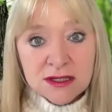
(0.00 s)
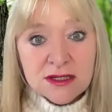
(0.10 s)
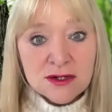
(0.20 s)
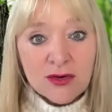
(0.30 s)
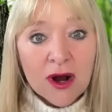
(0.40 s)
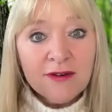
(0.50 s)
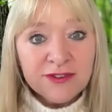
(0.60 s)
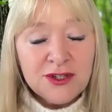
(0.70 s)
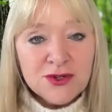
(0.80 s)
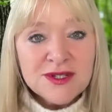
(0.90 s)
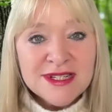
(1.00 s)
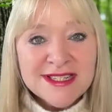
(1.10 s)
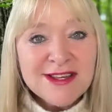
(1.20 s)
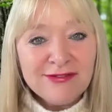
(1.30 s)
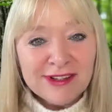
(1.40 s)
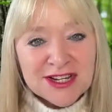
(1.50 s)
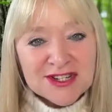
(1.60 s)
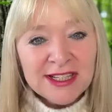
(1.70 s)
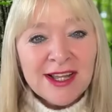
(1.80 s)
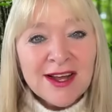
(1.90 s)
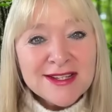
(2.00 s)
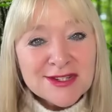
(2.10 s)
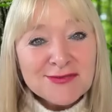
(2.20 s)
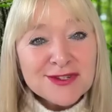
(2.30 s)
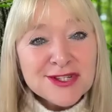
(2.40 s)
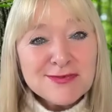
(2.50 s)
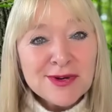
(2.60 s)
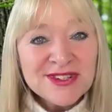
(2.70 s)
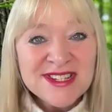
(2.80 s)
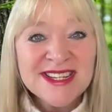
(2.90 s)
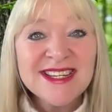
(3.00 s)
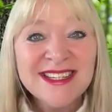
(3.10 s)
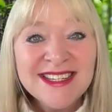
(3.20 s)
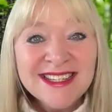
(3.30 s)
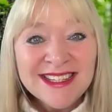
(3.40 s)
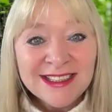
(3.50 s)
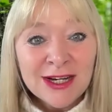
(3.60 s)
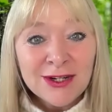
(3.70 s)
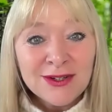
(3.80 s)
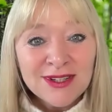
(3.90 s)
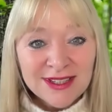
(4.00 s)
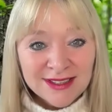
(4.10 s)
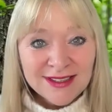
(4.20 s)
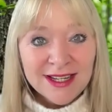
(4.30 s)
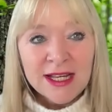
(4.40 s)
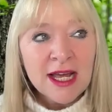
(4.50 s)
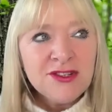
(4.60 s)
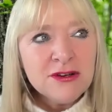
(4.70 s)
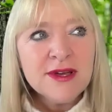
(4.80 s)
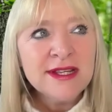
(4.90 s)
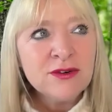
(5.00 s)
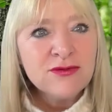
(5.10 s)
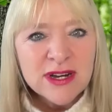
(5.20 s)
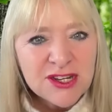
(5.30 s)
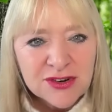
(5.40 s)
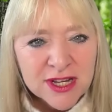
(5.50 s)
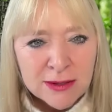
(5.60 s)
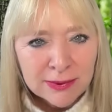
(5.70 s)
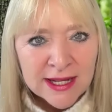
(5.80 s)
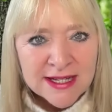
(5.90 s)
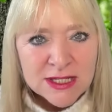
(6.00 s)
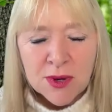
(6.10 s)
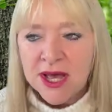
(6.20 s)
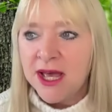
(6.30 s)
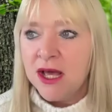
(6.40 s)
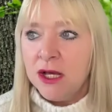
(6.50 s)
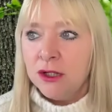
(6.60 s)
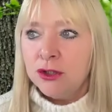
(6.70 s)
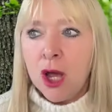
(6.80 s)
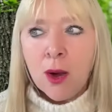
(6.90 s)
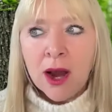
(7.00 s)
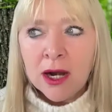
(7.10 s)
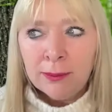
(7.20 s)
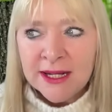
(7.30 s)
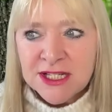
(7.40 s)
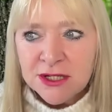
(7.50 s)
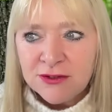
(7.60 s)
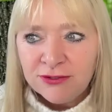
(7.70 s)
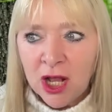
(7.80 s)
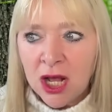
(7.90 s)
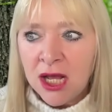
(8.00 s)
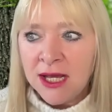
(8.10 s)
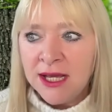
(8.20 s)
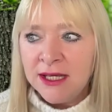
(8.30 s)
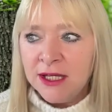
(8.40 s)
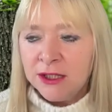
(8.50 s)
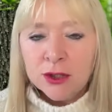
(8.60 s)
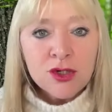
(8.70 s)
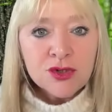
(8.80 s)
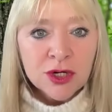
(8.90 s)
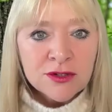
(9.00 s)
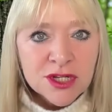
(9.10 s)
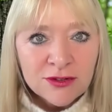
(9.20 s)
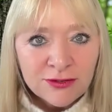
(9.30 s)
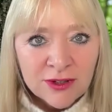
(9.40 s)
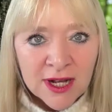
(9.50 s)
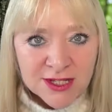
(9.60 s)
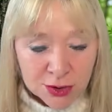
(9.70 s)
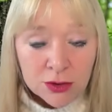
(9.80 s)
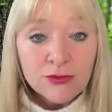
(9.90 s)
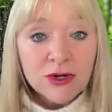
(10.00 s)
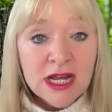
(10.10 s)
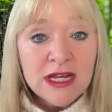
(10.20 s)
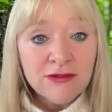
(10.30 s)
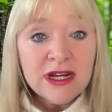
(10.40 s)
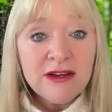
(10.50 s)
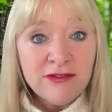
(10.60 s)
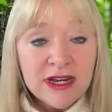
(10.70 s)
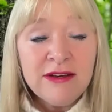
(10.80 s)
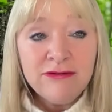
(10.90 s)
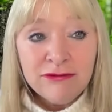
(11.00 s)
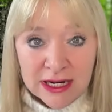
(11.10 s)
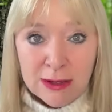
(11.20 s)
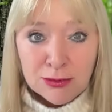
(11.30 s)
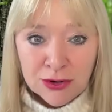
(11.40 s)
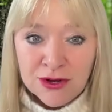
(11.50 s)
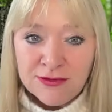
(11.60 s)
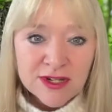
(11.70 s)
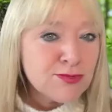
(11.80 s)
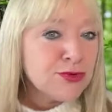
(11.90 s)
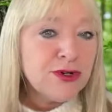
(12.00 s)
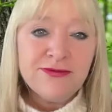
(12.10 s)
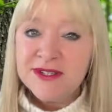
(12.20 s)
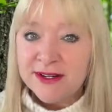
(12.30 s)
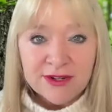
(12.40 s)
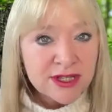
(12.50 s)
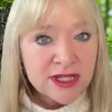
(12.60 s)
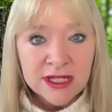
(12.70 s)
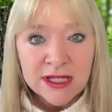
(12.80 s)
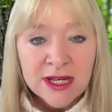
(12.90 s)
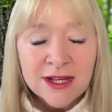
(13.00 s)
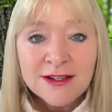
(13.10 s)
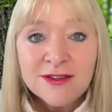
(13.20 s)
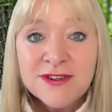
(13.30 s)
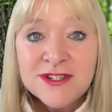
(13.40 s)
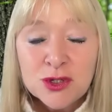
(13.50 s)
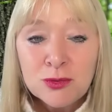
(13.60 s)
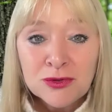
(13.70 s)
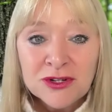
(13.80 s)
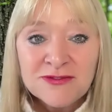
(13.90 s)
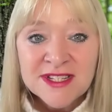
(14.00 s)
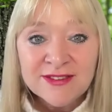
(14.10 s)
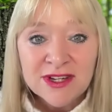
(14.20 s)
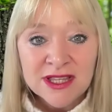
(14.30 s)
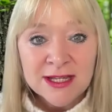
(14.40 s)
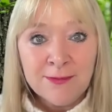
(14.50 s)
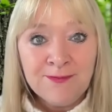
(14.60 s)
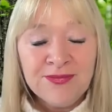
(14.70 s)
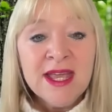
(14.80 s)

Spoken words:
craft that you can see flashing lights and responding, you know, and do it in a really tricky place where no airplanes can fly, no drones can fly. So you can really prove, because proof is everything, and physical proof is everything.